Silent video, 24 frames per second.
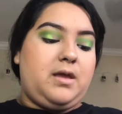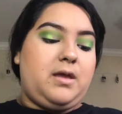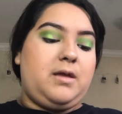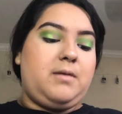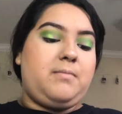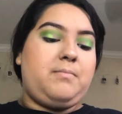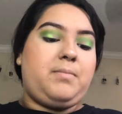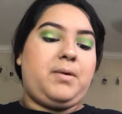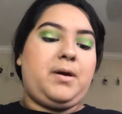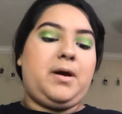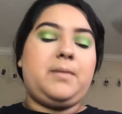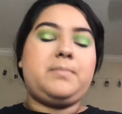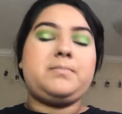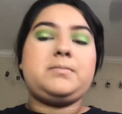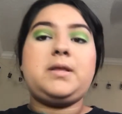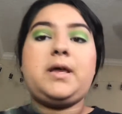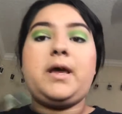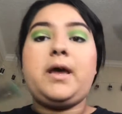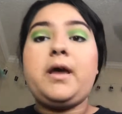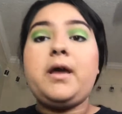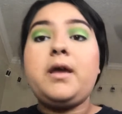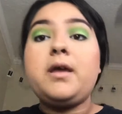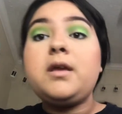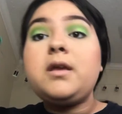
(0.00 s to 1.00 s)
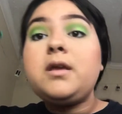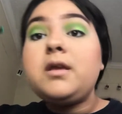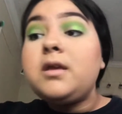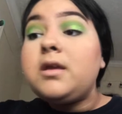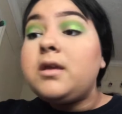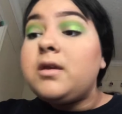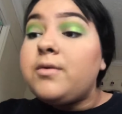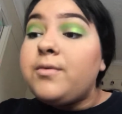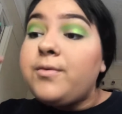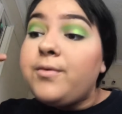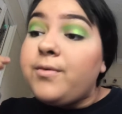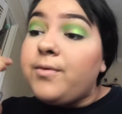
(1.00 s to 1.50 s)
and pop that
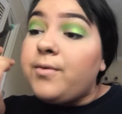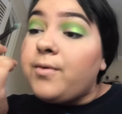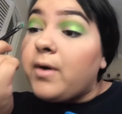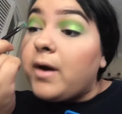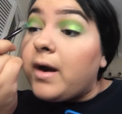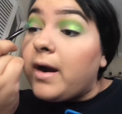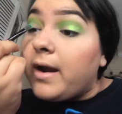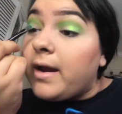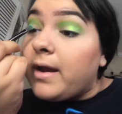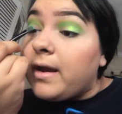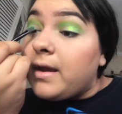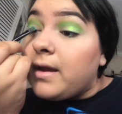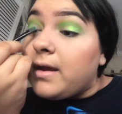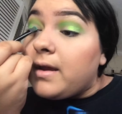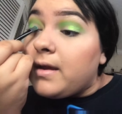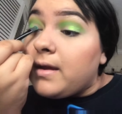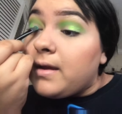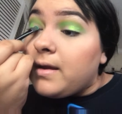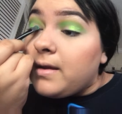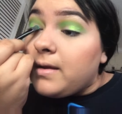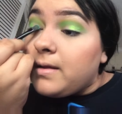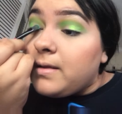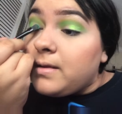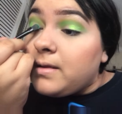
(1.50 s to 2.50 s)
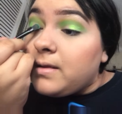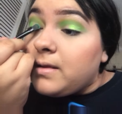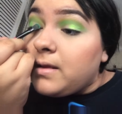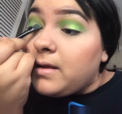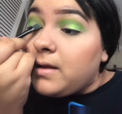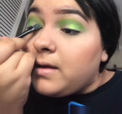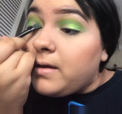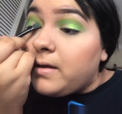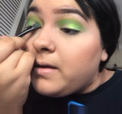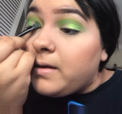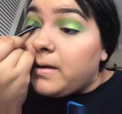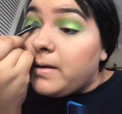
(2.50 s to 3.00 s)
right in
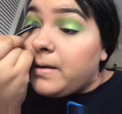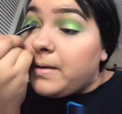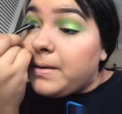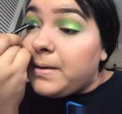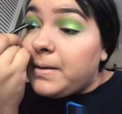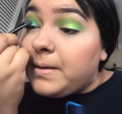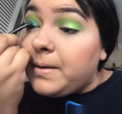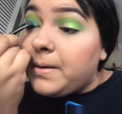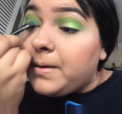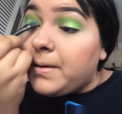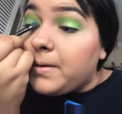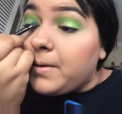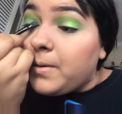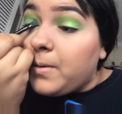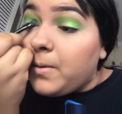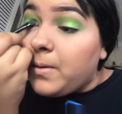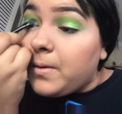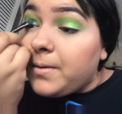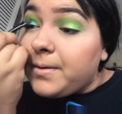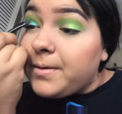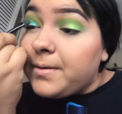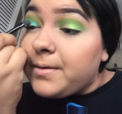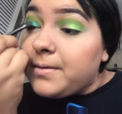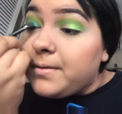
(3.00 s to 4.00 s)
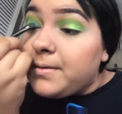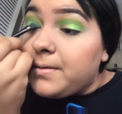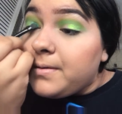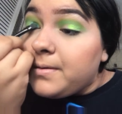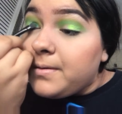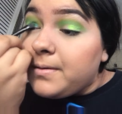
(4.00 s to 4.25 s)
the inner corner